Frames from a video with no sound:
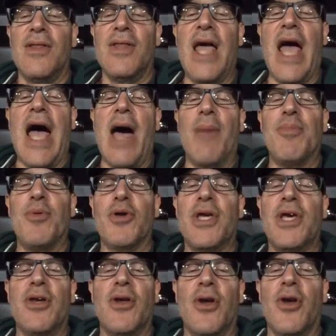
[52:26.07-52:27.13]
The apple
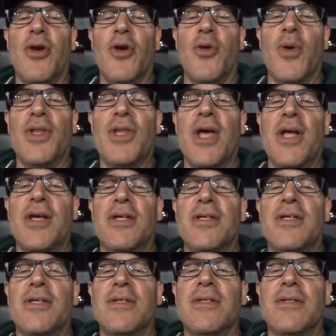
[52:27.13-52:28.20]
keynote. I don't know what that
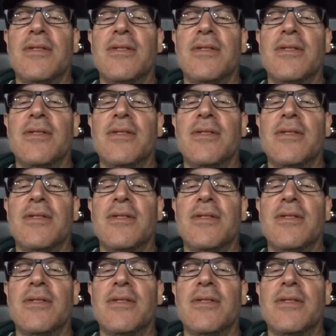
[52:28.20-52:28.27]
is.